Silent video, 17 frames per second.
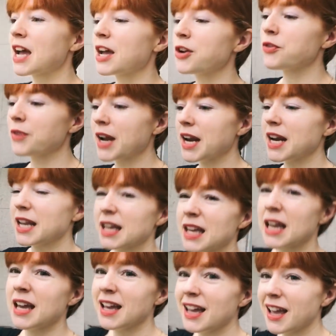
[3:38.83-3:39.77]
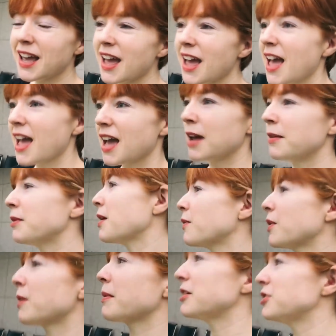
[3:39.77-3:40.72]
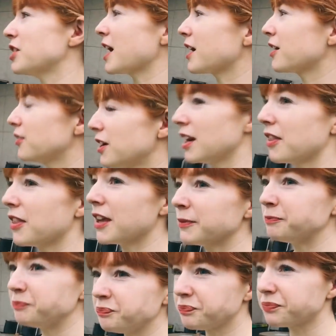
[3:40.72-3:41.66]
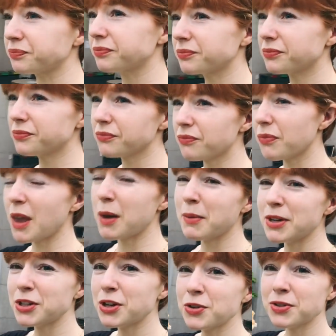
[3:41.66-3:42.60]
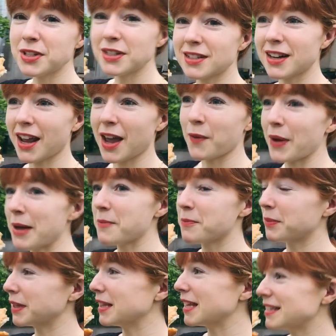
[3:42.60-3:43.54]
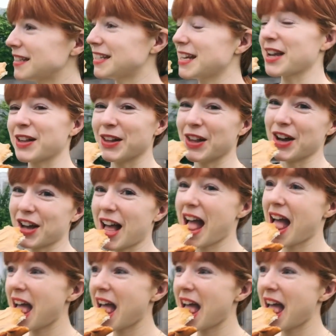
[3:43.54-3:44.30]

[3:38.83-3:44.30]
kind of raining, and I'm not wearing my jacket or anything. My toast is gonna get wet, but let's take a look.